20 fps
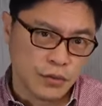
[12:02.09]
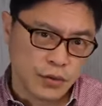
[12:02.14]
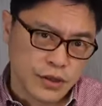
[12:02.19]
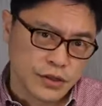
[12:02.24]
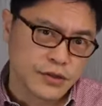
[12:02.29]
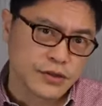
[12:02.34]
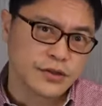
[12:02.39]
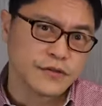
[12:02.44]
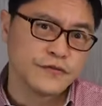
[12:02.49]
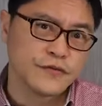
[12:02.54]

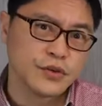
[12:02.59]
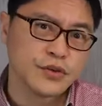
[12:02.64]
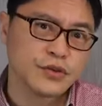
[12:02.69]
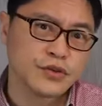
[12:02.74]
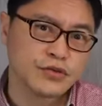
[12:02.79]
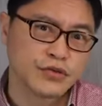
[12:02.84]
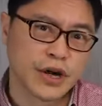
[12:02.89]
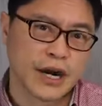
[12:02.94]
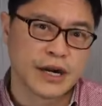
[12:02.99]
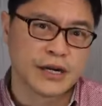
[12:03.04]
Well, there's a few
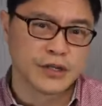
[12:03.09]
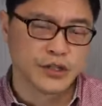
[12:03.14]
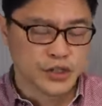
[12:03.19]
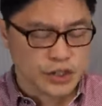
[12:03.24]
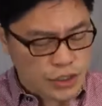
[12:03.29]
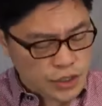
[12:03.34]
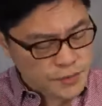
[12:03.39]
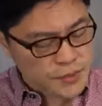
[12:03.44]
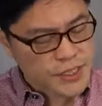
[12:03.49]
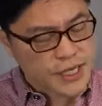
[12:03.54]

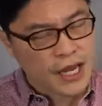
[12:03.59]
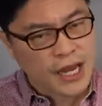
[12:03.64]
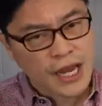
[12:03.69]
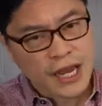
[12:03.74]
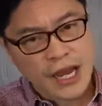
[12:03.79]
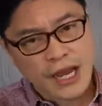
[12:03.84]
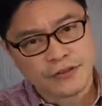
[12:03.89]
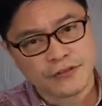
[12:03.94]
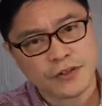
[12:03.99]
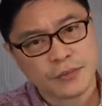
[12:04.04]
strategies, but you
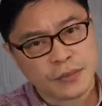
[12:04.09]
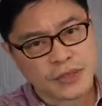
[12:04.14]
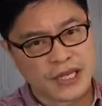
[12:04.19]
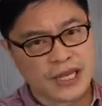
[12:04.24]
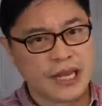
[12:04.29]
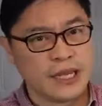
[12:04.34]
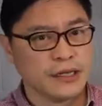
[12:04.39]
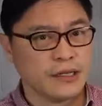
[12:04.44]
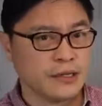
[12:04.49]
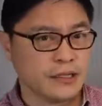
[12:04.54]
have to
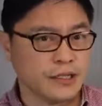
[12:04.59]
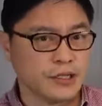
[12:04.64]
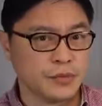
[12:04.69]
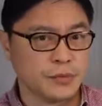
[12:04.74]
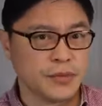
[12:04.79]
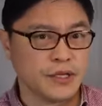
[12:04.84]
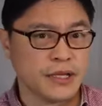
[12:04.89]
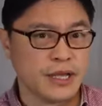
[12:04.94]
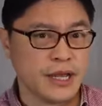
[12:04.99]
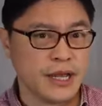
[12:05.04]
plan a
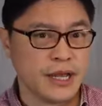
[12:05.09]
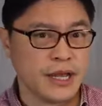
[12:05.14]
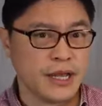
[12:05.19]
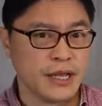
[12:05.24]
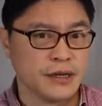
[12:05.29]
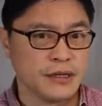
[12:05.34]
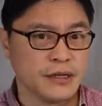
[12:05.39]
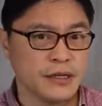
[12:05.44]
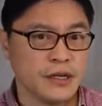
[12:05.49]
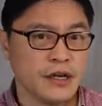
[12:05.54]
little bit
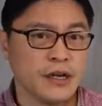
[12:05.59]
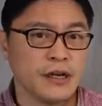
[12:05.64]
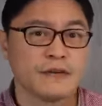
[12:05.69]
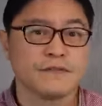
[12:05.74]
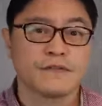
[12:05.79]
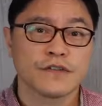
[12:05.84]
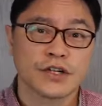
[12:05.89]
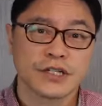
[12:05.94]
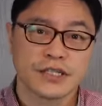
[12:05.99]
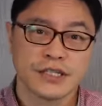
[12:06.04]
ahead.
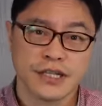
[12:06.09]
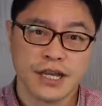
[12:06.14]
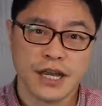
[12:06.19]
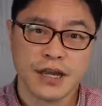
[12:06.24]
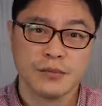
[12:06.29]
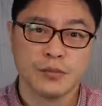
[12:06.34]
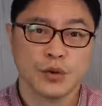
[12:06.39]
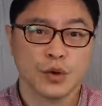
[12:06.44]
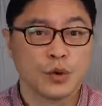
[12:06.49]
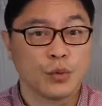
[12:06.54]
For
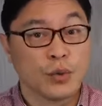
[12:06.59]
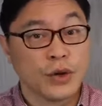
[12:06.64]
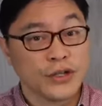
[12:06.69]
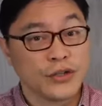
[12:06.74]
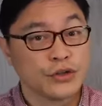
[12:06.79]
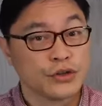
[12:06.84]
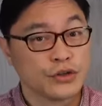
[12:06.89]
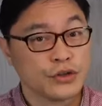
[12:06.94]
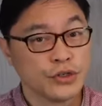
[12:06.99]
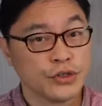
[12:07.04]
example, what
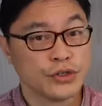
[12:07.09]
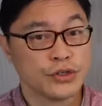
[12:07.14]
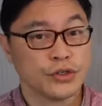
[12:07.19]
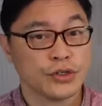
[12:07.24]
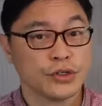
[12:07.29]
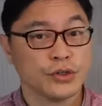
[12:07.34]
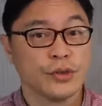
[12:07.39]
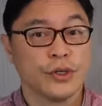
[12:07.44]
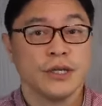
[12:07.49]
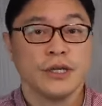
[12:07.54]
you could
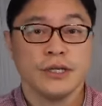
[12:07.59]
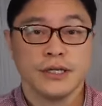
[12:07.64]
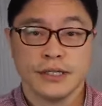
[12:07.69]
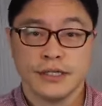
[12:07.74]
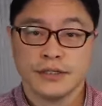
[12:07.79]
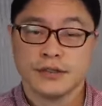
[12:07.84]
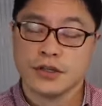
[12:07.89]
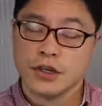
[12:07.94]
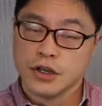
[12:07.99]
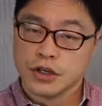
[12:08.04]
do
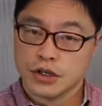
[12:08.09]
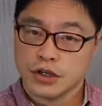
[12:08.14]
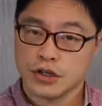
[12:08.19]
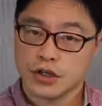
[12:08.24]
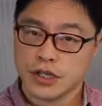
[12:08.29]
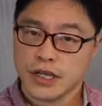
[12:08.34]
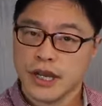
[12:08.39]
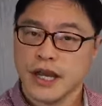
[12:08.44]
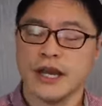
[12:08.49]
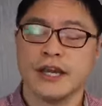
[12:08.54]
is
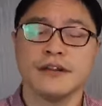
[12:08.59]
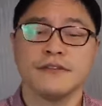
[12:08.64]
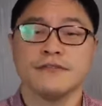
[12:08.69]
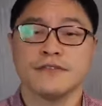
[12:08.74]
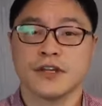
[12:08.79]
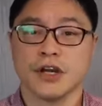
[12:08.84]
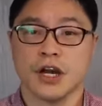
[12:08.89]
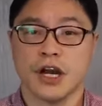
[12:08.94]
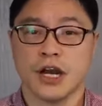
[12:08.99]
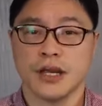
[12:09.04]
cook ahead
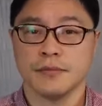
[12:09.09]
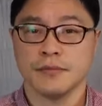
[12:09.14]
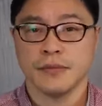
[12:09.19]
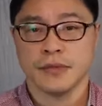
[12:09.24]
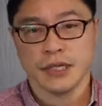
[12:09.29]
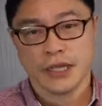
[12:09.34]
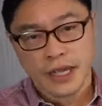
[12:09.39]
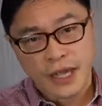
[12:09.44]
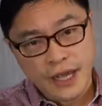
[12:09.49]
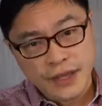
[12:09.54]
of time,
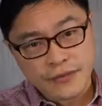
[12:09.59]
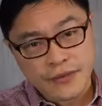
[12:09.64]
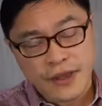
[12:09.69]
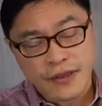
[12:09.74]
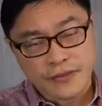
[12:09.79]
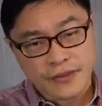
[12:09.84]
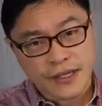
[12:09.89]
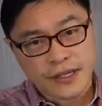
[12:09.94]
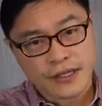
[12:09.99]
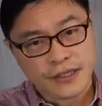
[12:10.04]
and
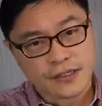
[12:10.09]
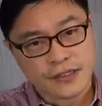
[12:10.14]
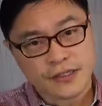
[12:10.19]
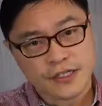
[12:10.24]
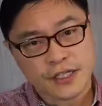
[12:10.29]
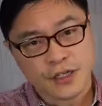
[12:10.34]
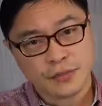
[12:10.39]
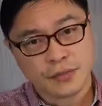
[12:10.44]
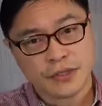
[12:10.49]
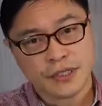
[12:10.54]
then they can
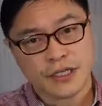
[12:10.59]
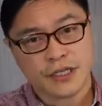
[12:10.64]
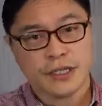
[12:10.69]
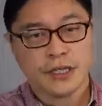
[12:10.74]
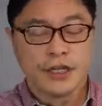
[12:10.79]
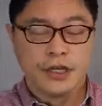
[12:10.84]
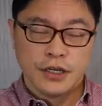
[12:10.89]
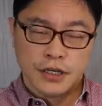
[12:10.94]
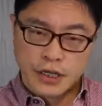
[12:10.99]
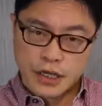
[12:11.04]

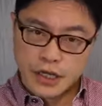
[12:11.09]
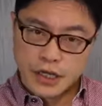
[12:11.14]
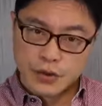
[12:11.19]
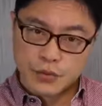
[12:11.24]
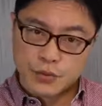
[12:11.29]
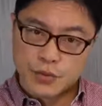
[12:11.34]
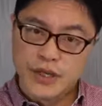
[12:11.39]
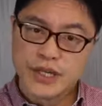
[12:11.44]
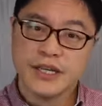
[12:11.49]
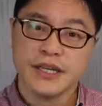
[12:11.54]
simply
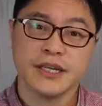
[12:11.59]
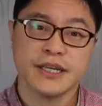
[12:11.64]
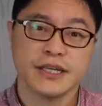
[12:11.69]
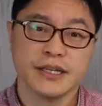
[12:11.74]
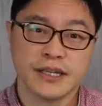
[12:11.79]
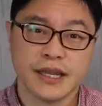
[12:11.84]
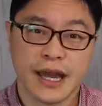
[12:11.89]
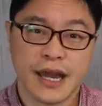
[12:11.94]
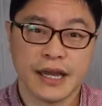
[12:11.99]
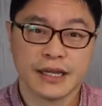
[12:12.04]

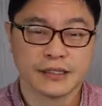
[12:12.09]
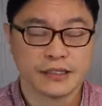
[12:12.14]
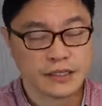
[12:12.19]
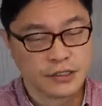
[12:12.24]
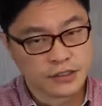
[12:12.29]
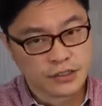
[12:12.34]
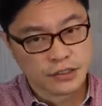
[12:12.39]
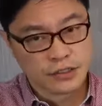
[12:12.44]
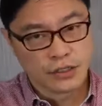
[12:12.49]
reheat that.